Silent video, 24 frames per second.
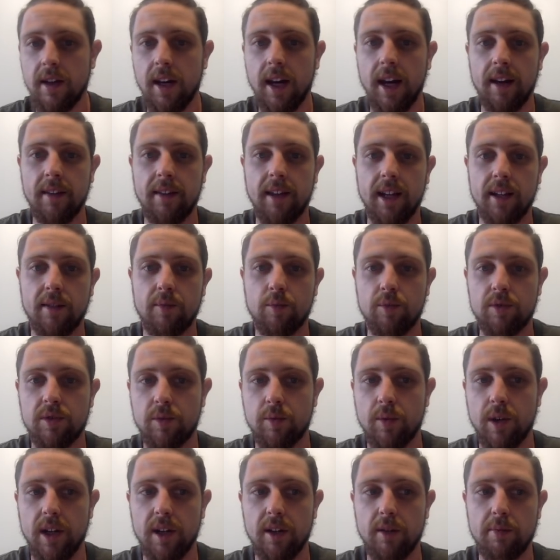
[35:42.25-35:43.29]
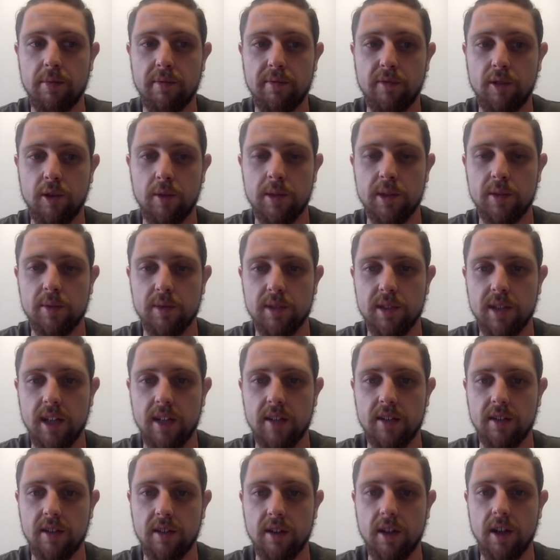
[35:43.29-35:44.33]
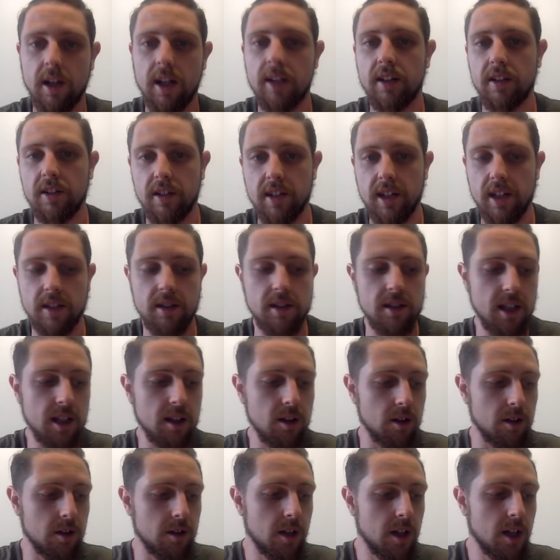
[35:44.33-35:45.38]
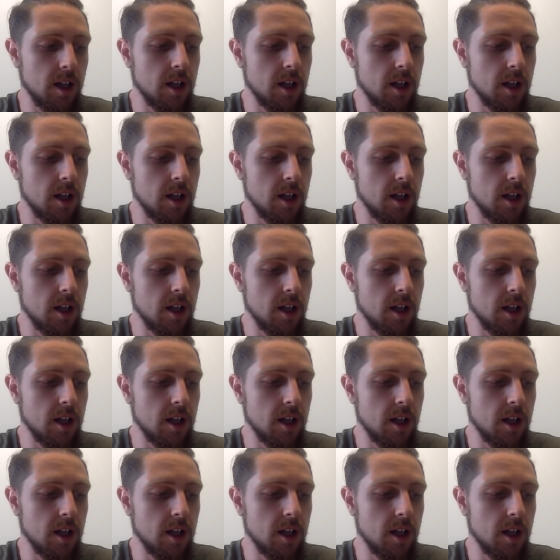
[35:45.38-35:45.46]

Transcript: and that's where your performance will start to decline and you need to deload.